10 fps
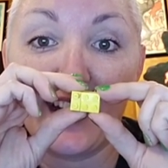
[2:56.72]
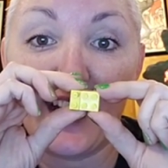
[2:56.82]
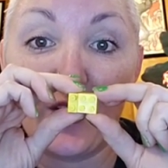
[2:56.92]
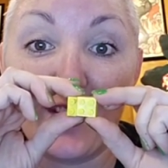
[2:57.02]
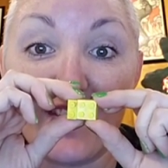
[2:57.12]

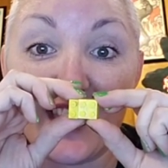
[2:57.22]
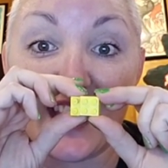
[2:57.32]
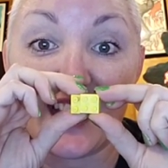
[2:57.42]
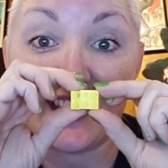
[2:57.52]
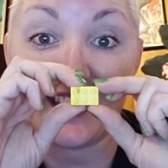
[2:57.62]
out of
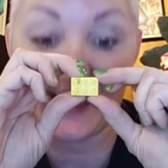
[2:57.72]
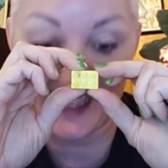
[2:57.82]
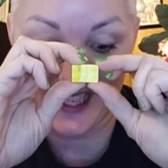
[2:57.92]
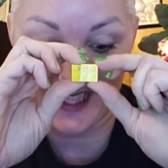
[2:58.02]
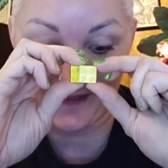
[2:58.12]
this.
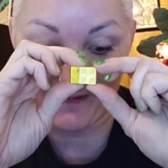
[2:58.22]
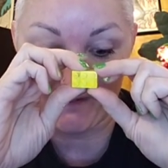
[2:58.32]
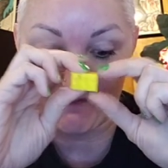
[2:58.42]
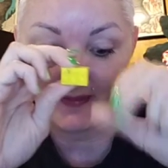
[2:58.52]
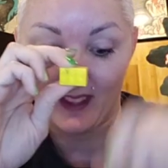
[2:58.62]

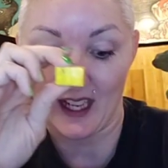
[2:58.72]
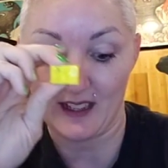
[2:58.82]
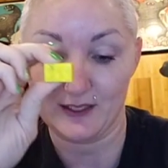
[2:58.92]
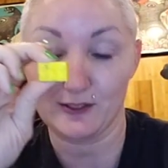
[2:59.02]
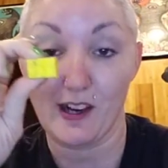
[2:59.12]

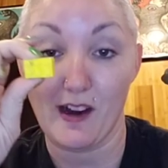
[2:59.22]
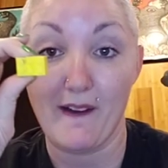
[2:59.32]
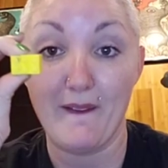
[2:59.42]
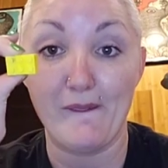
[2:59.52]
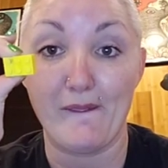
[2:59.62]

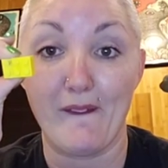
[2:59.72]
Right.